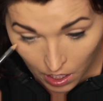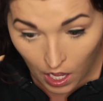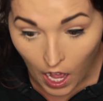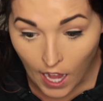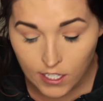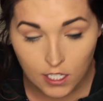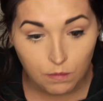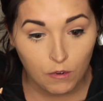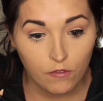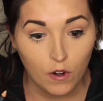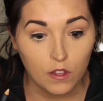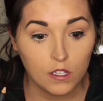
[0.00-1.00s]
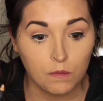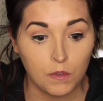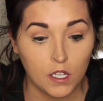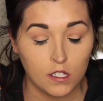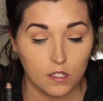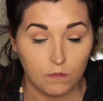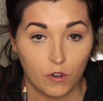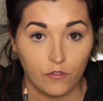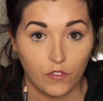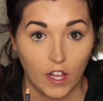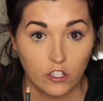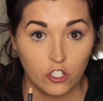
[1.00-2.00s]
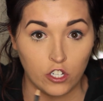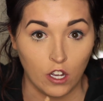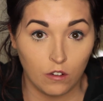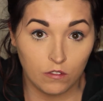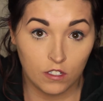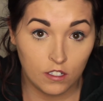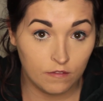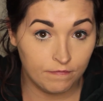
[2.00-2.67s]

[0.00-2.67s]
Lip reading: I just prefer this because it's more flesh toned.